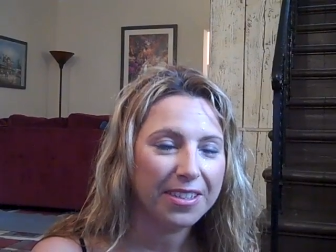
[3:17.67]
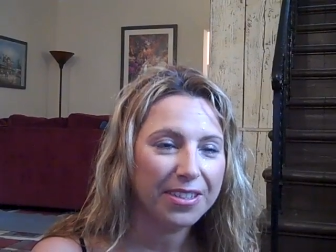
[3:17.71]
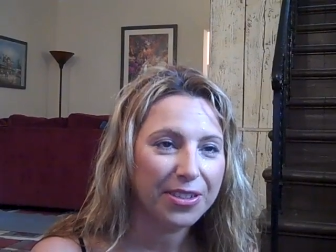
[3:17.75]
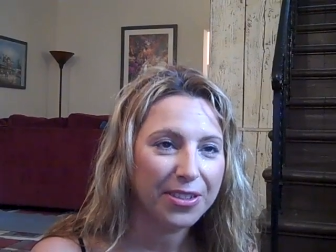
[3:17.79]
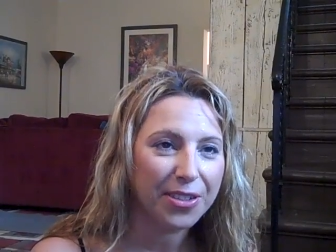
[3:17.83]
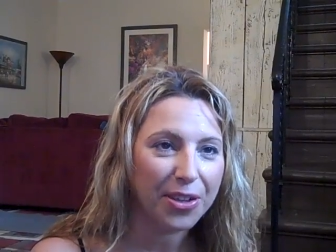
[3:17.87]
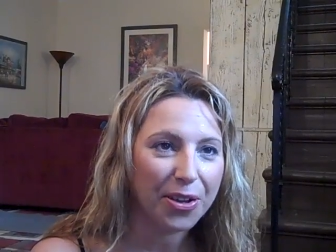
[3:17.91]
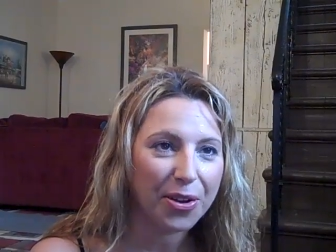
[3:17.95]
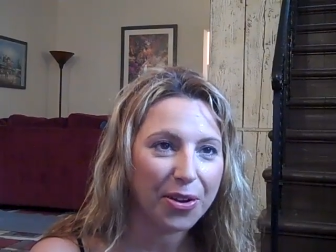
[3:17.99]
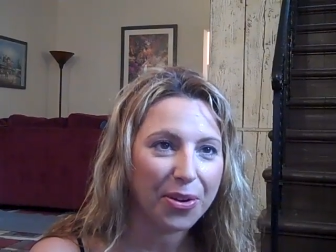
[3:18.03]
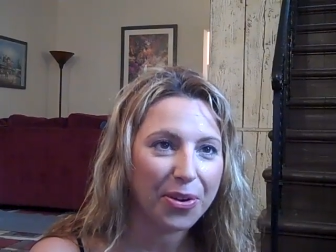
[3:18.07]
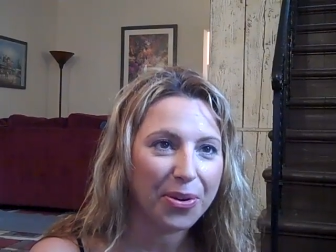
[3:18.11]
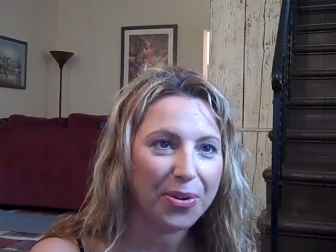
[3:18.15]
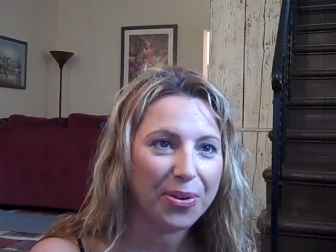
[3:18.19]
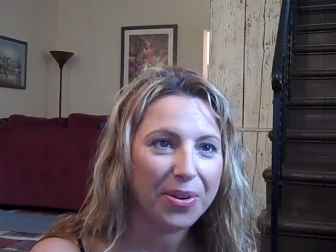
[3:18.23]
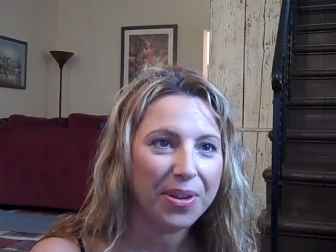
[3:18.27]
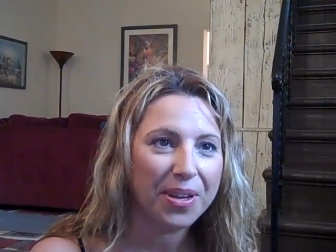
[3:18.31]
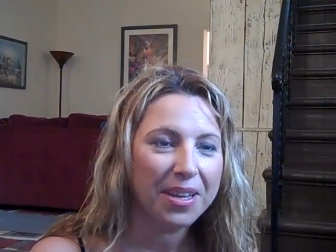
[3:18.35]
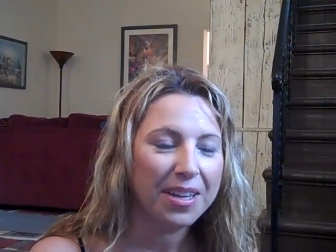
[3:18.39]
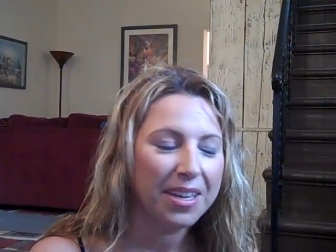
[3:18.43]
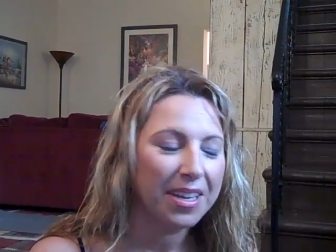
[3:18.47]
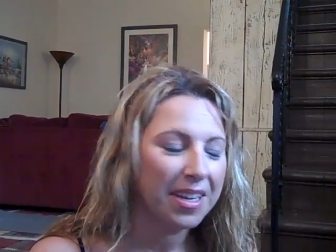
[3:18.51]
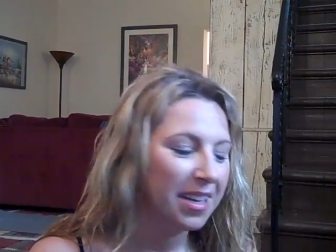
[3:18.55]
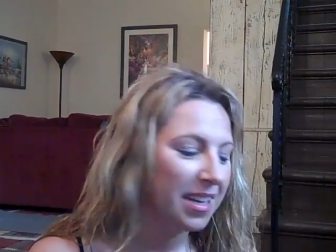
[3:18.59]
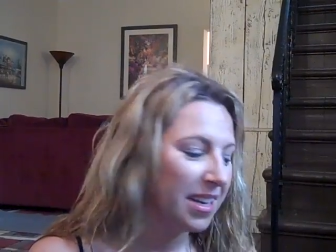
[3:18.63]

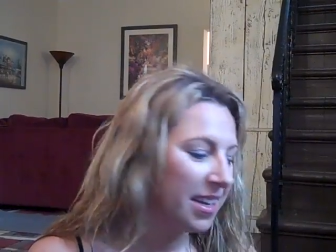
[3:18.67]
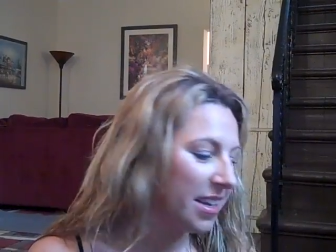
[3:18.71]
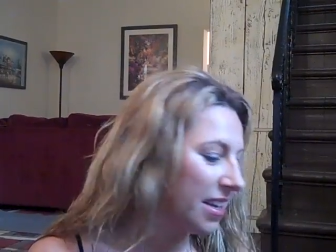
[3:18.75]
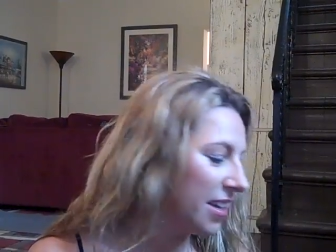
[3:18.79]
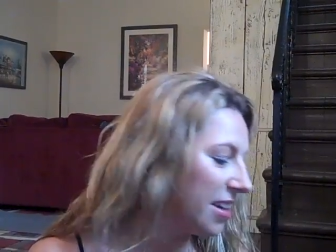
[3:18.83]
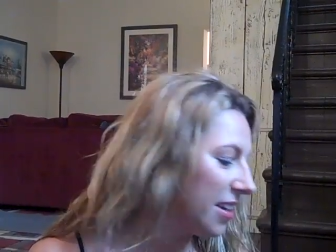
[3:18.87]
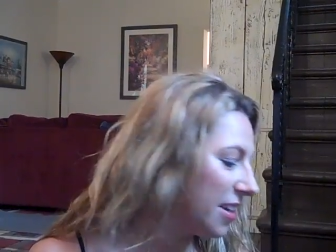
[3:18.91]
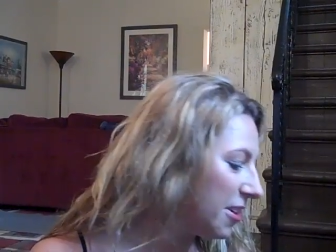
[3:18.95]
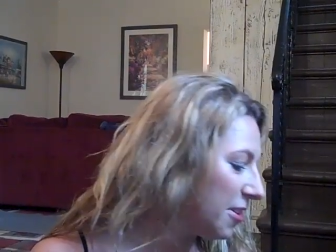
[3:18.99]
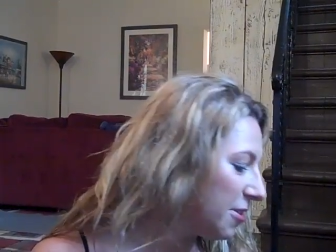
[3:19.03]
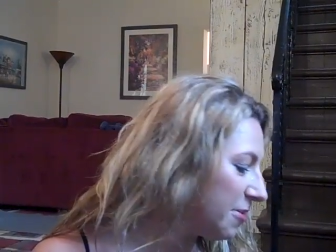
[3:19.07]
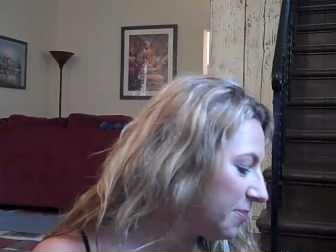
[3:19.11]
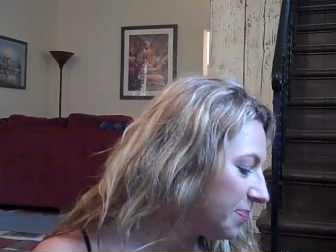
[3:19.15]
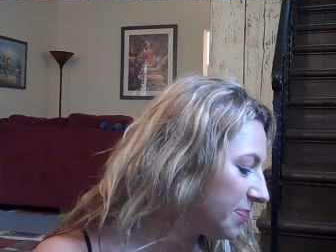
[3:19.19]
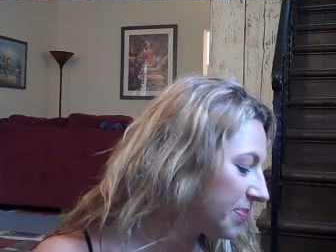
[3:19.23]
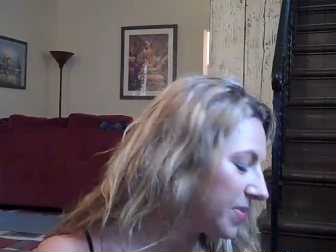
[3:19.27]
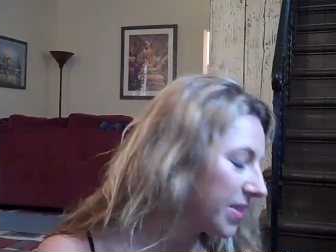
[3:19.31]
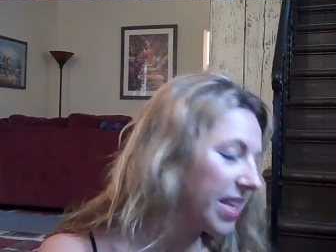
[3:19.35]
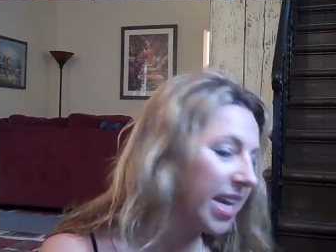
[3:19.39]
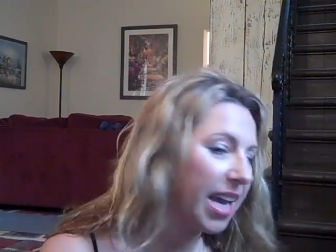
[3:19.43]
So um,